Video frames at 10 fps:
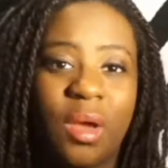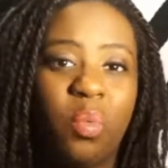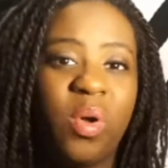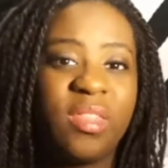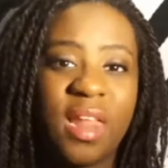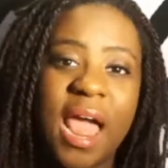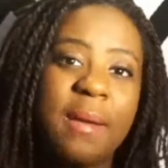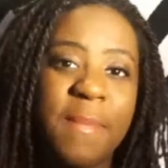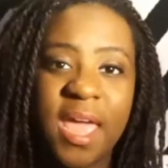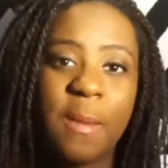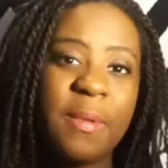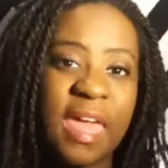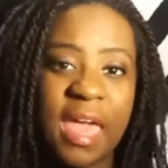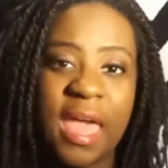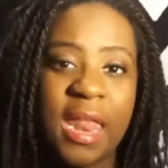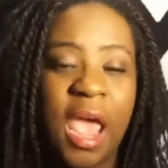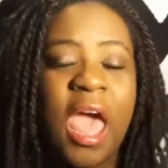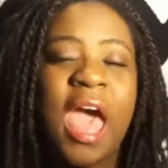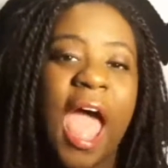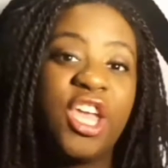with like a makeup kit,
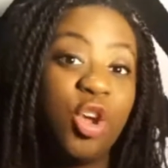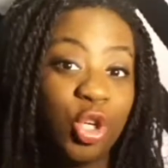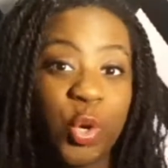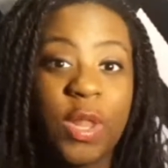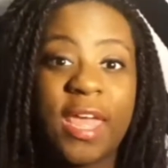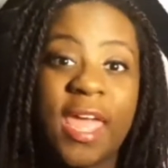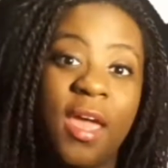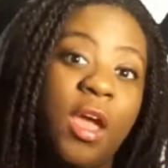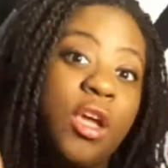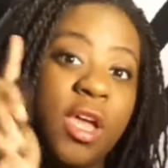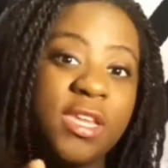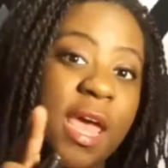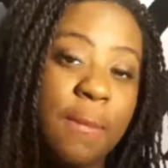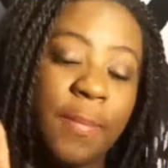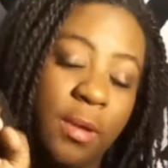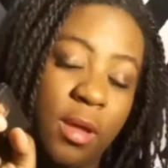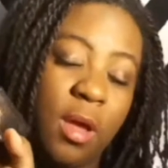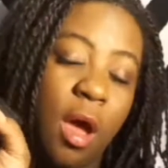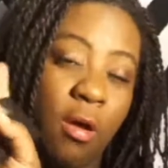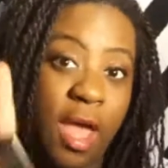I usually, good tip,
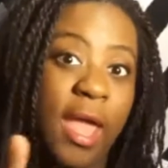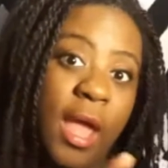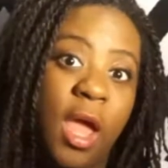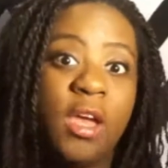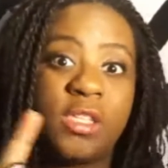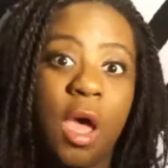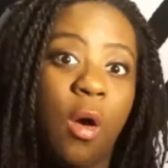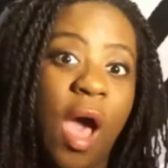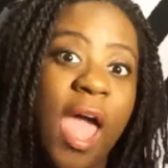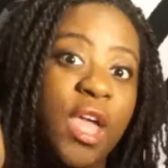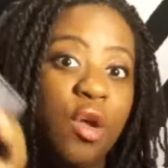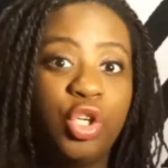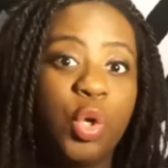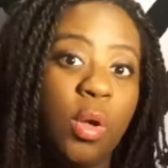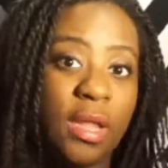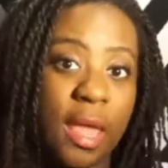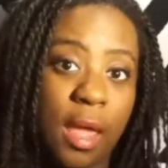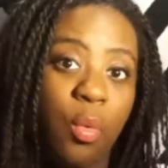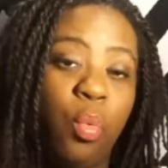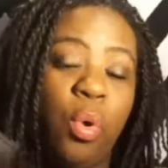okay, so I
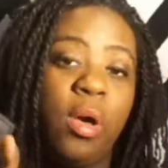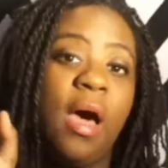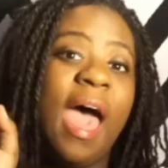usually will